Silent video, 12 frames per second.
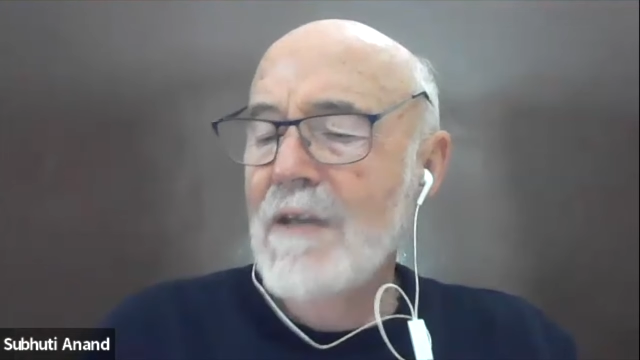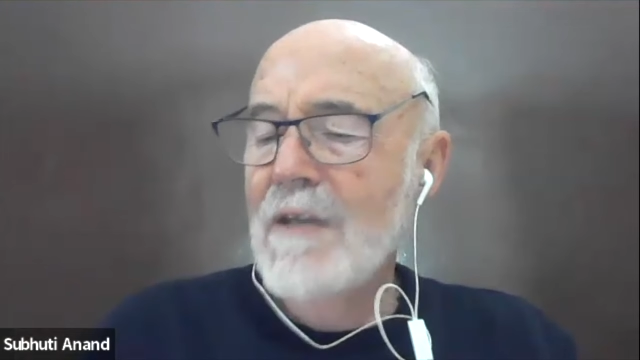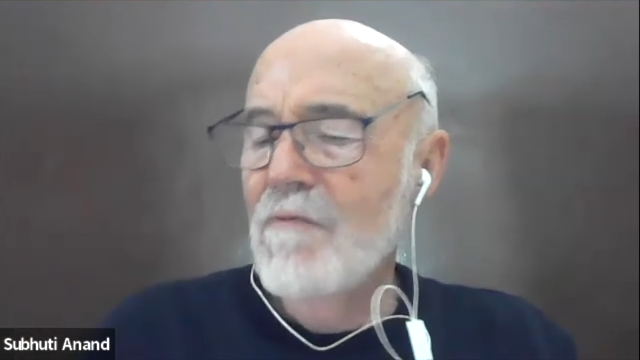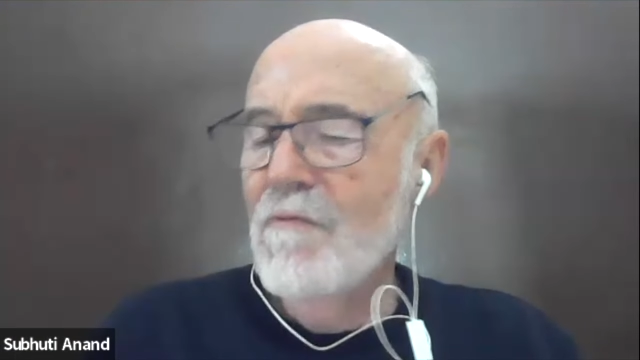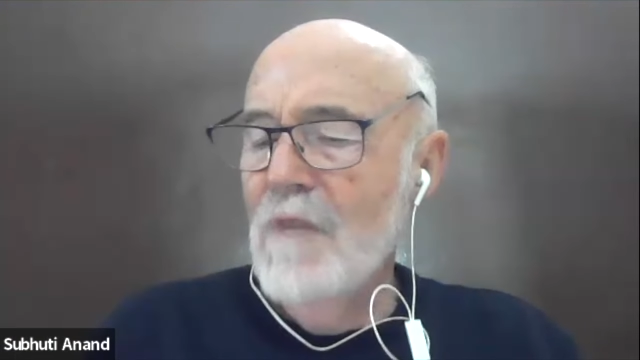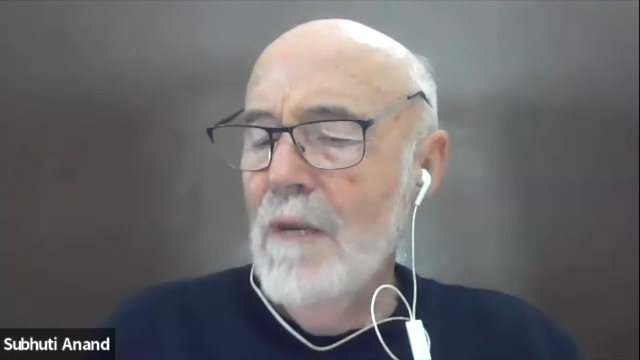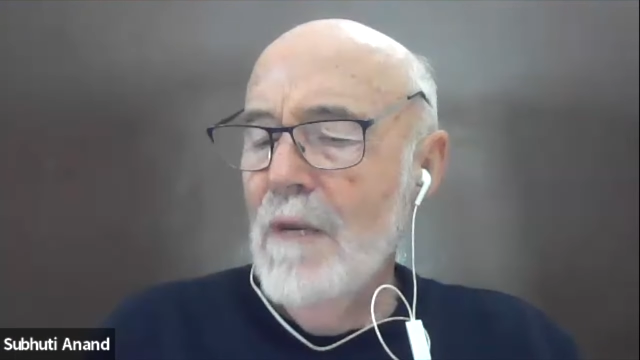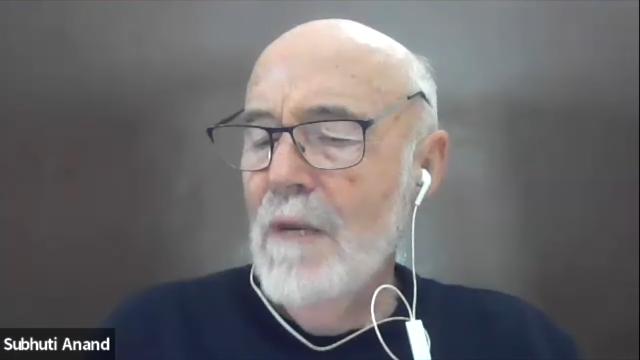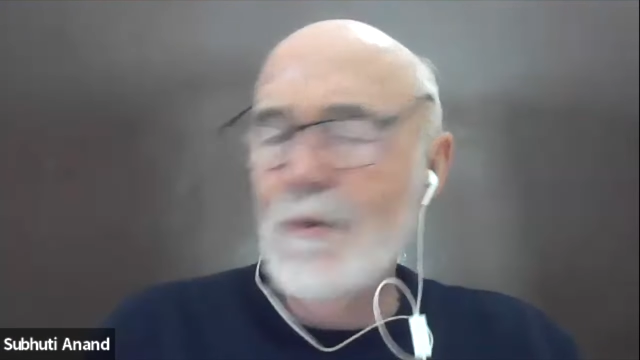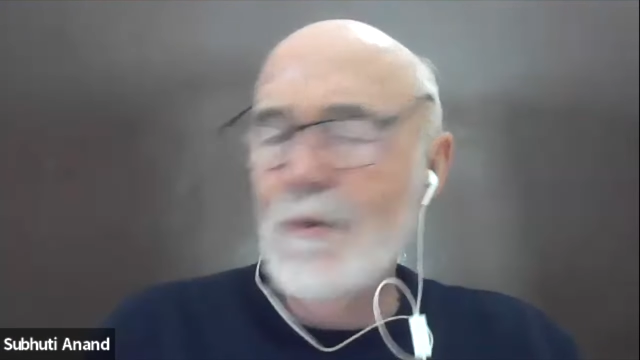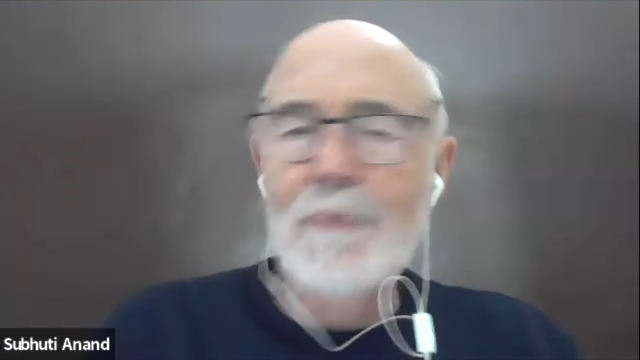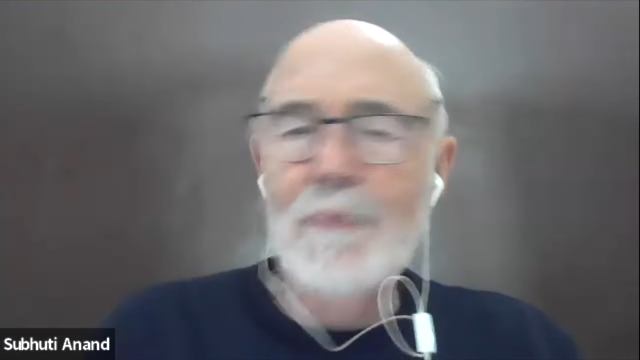didn't really
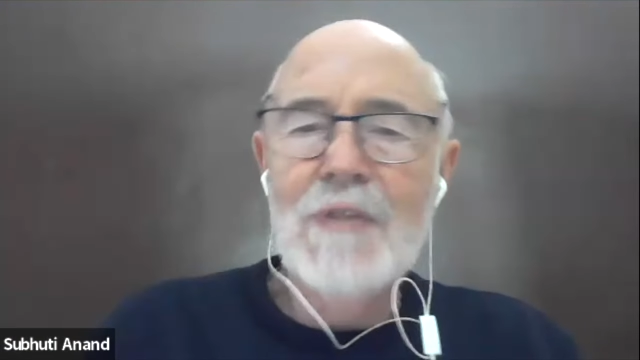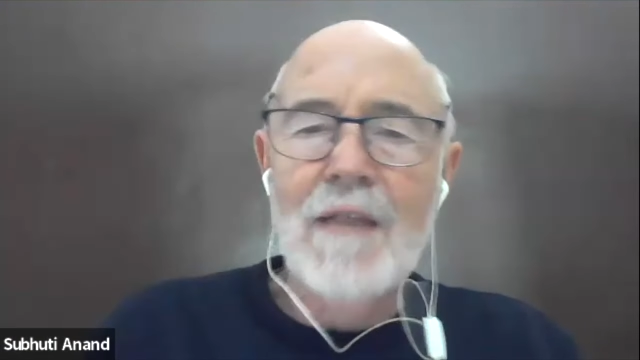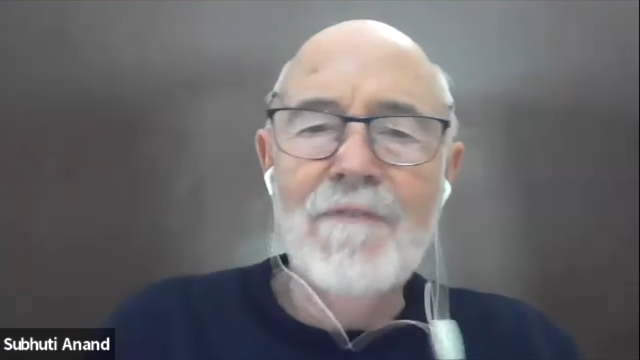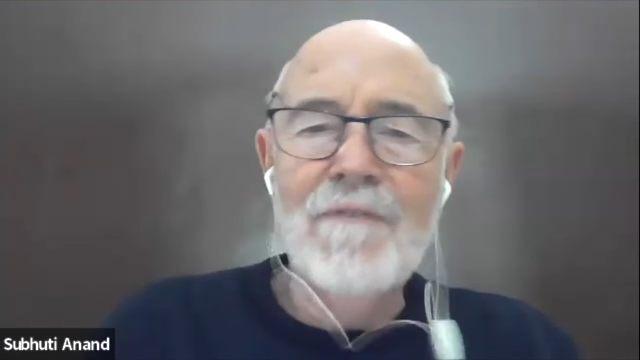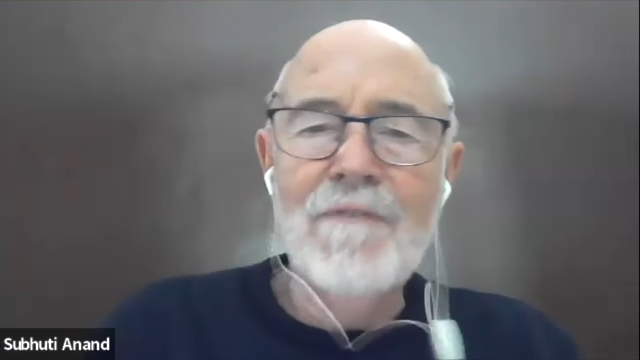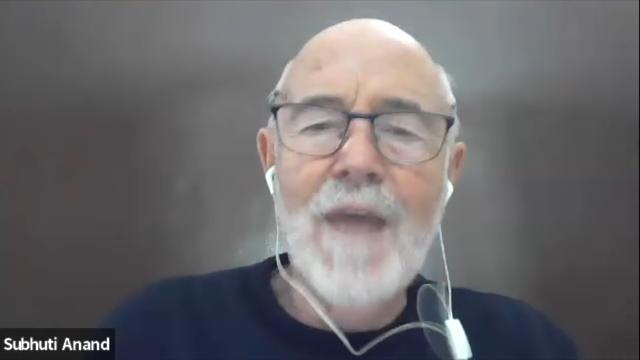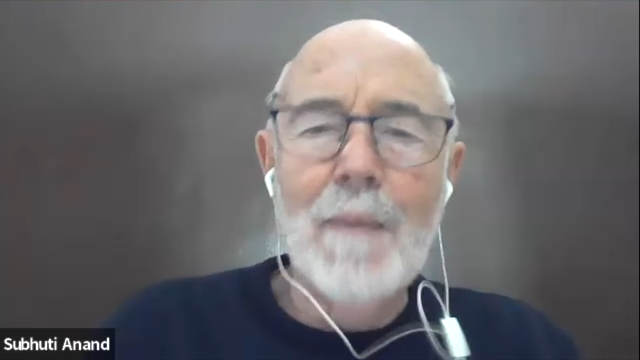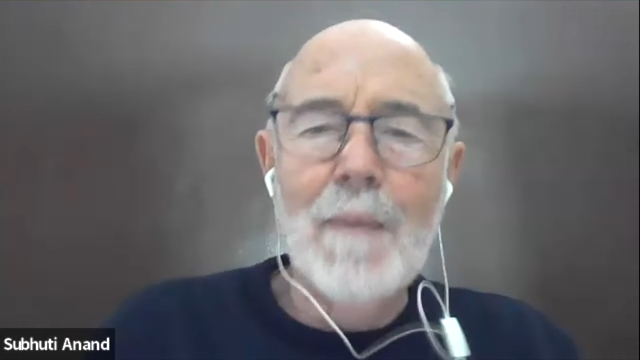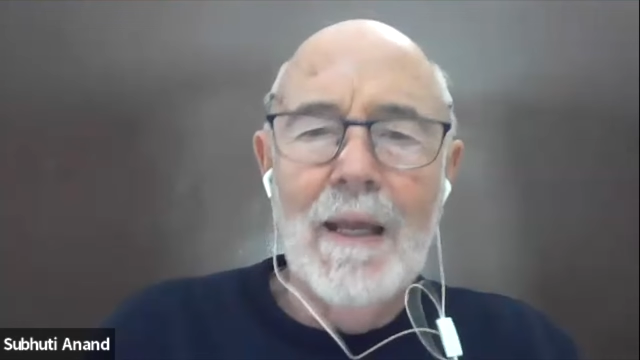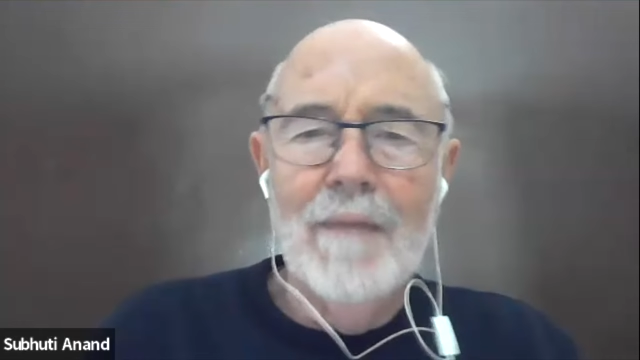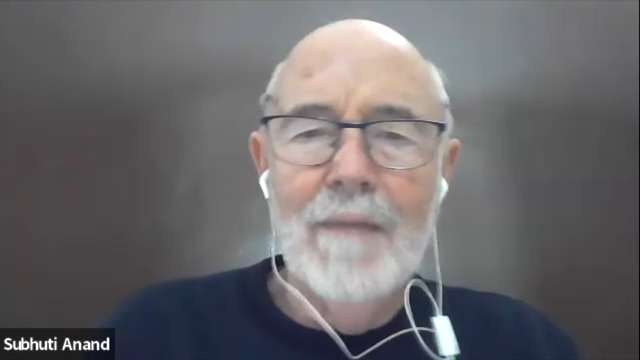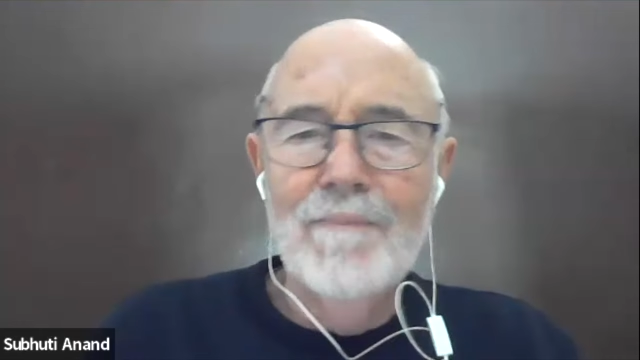want to upset the
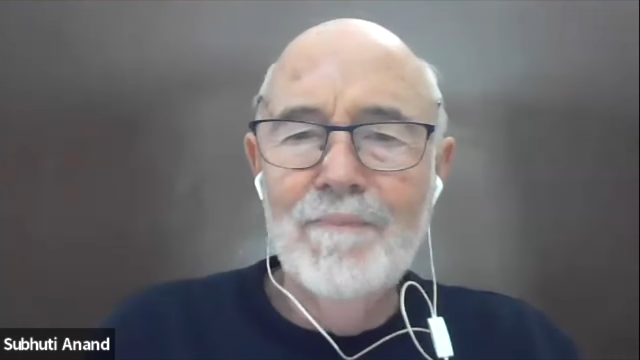family.